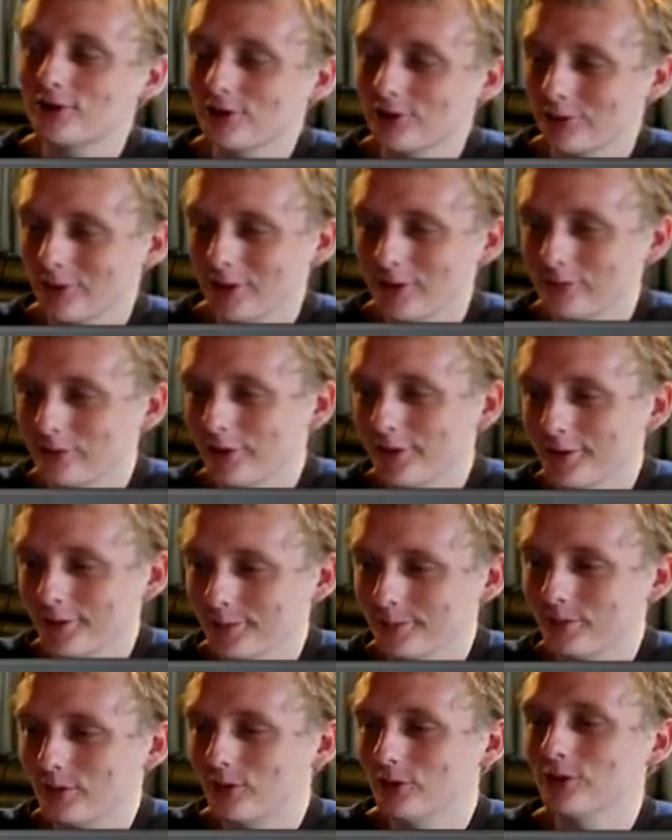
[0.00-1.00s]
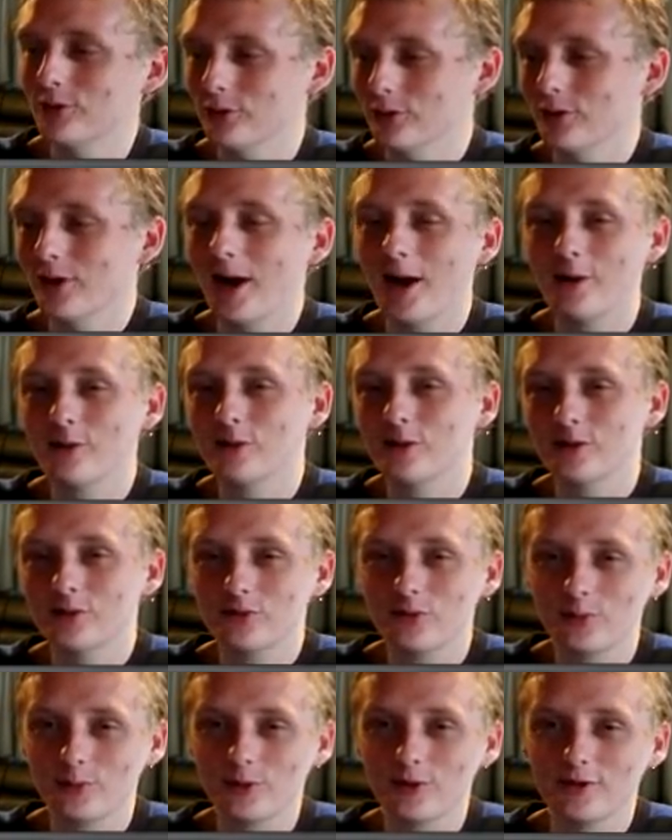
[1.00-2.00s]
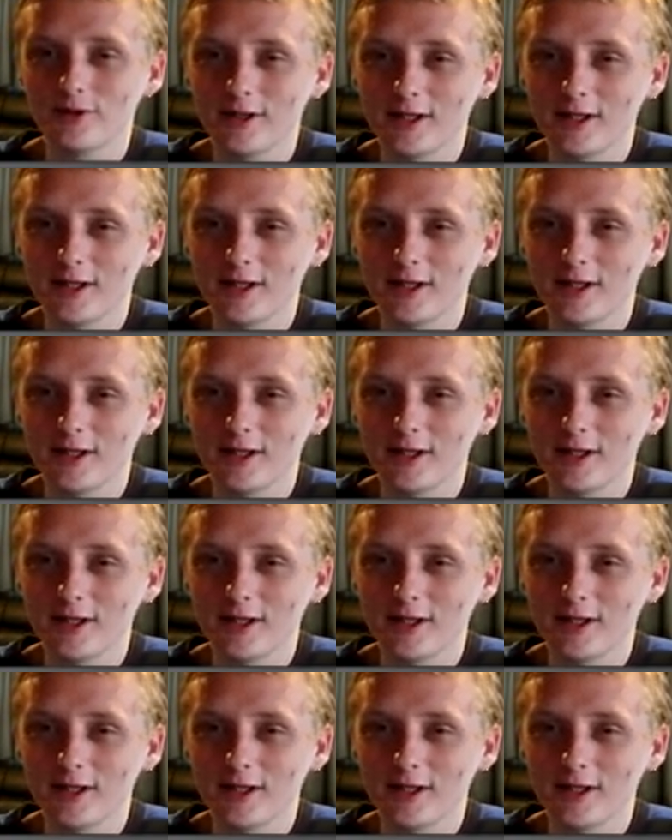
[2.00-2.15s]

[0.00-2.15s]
in your graveyard and pull your Iris from your